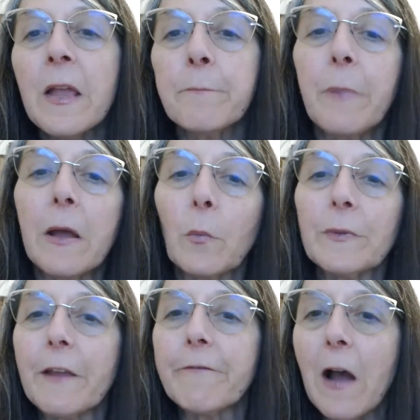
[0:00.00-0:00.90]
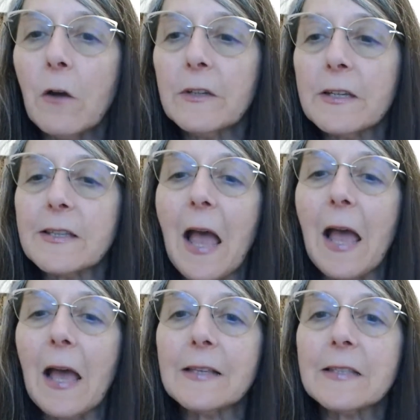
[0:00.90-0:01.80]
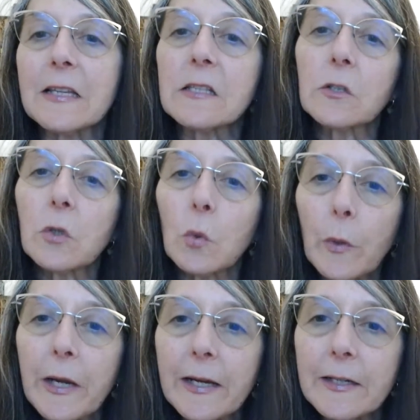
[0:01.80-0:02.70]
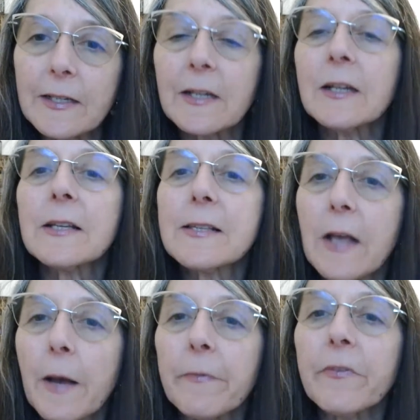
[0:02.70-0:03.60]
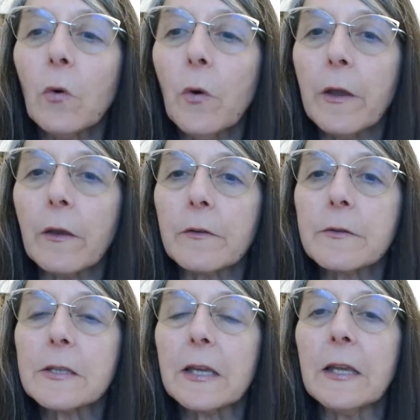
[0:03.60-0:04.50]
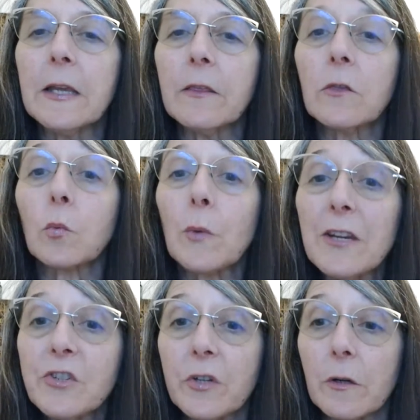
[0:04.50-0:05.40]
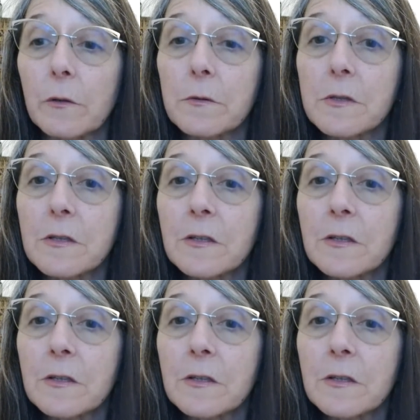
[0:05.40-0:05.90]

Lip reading: But what they found is as they tweaked some of the oils in the ratios,